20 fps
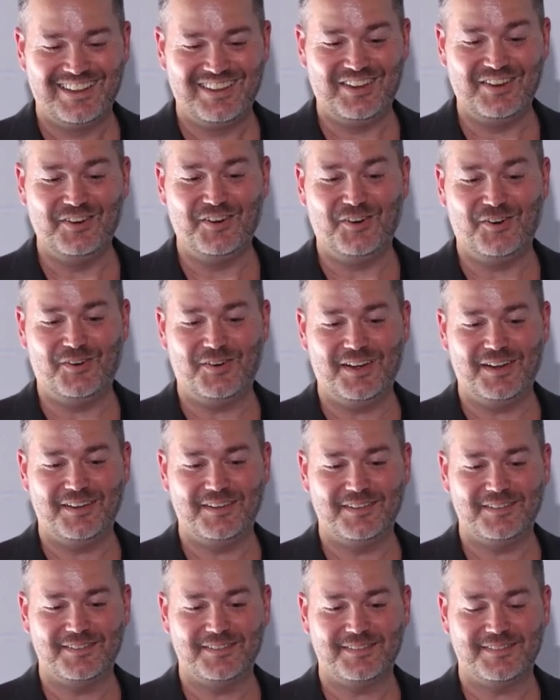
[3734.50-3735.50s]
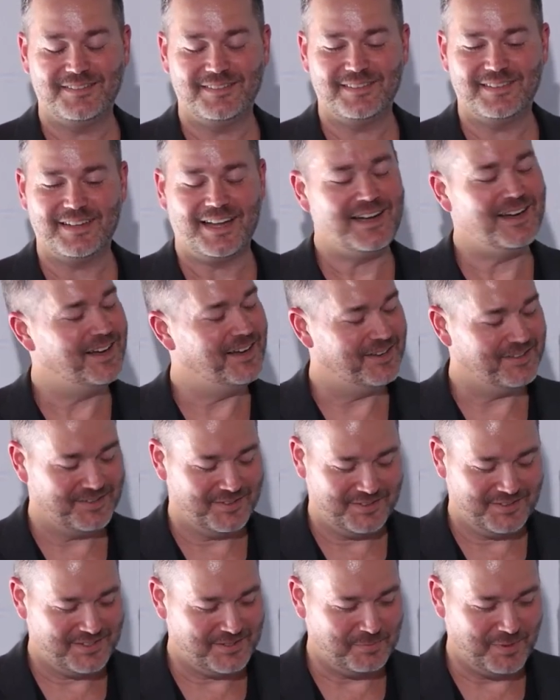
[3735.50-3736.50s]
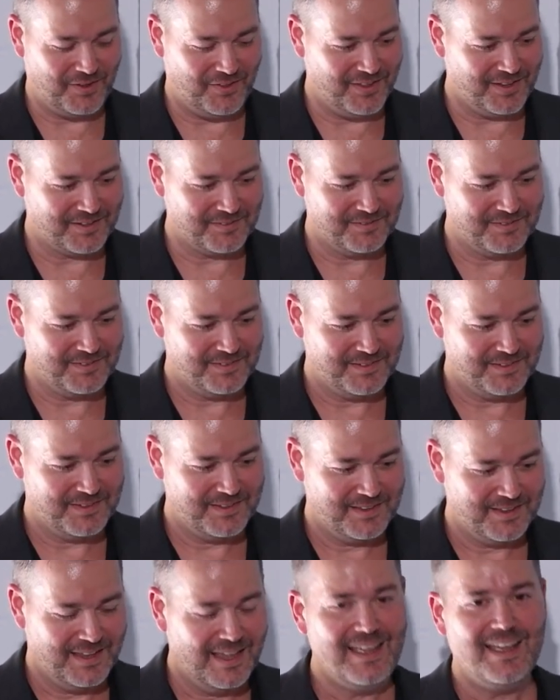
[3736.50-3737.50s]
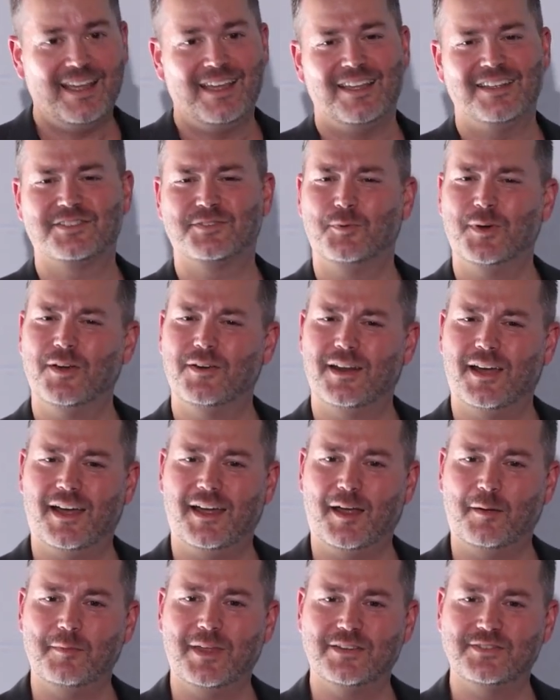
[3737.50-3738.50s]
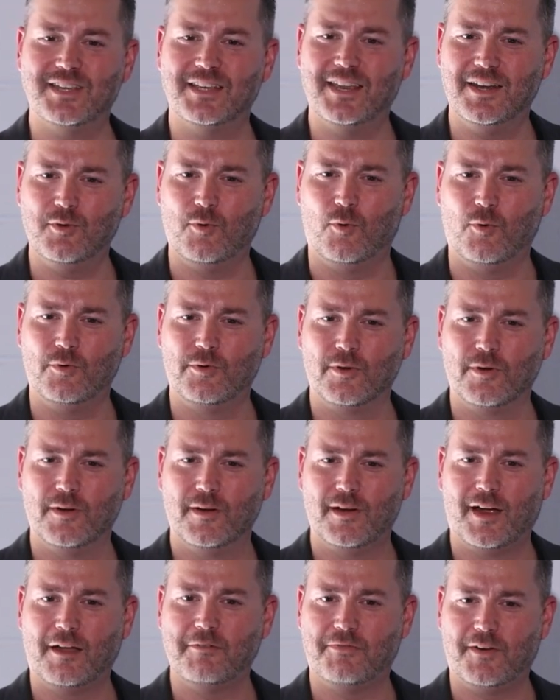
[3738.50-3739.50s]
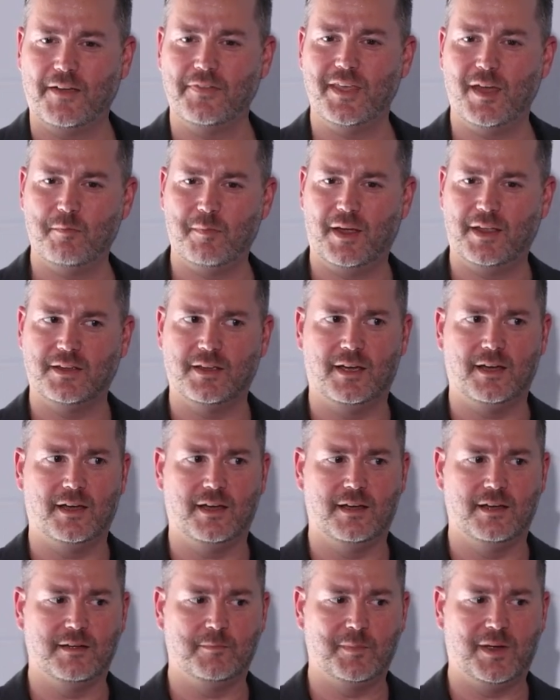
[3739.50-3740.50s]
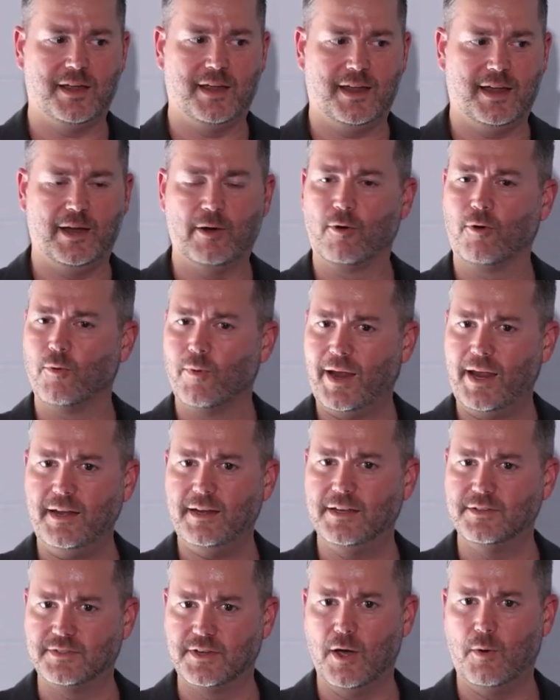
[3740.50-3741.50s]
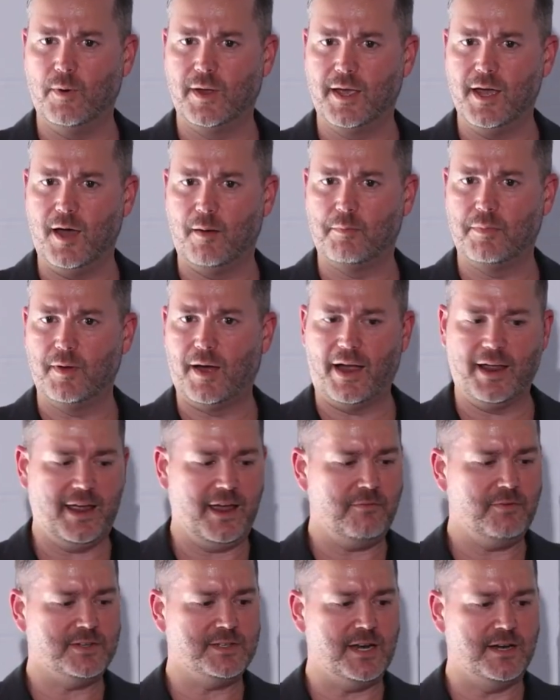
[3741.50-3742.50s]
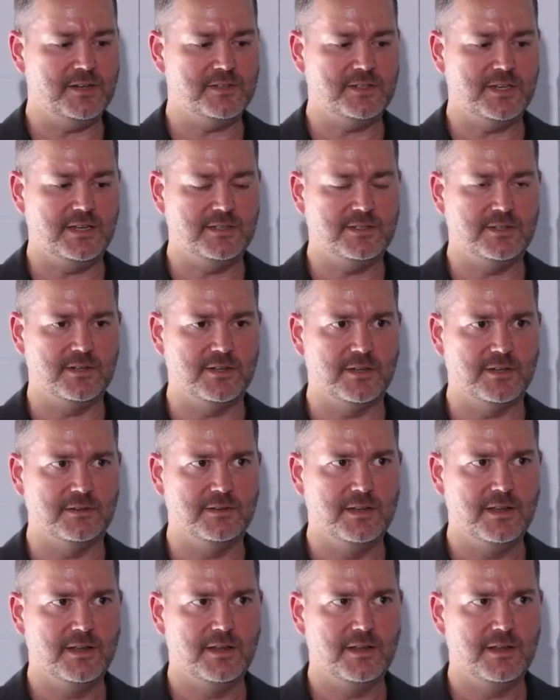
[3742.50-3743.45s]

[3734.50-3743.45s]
you know, ah, spelling. It's weird. As I get older, I find that my, uh, my error rate is going up. I have a tendency to